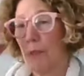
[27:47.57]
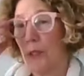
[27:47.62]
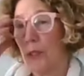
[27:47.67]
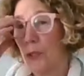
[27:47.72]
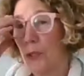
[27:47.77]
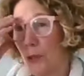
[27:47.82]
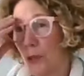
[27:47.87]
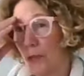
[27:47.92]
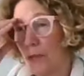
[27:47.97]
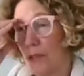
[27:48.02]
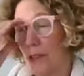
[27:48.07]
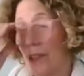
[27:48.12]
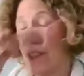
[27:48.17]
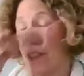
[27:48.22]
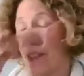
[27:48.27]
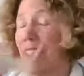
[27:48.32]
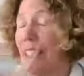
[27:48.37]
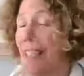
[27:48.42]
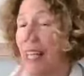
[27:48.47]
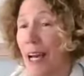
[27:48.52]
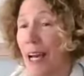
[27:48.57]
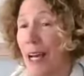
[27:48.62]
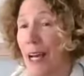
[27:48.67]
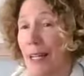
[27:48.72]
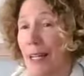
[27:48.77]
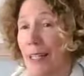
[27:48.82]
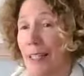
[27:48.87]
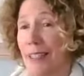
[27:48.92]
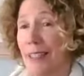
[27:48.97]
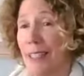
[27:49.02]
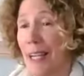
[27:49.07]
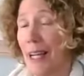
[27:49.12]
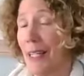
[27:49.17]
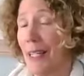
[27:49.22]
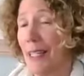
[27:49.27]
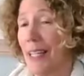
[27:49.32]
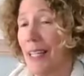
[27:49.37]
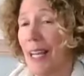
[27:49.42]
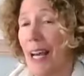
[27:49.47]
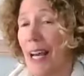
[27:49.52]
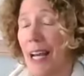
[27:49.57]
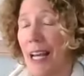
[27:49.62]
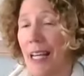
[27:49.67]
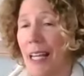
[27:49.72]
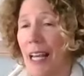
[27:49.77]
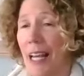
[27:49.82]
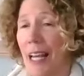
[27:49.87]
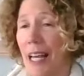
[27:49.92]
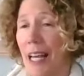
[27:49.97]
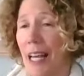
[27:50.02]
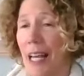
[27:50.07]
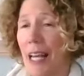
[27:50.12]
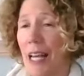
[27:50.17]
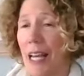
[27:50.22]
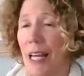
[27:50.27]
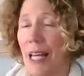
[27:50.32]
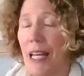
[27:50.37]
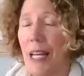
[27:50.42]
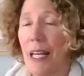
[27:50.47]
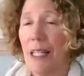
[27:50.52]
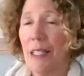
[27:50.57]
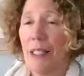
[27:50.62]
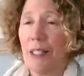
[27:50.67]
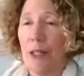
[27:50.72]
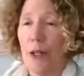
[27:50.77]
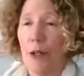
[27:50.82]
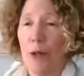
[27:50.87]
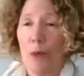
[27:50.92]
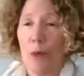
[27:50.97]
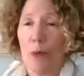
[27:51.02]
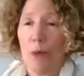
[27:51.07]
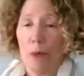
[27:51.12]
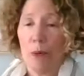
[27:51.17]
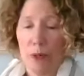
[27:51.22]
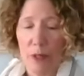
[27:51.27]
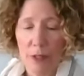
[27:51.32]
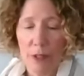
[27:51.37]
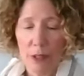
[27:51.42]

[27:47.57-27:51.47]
Beautiful. Yeah, Jackie. I So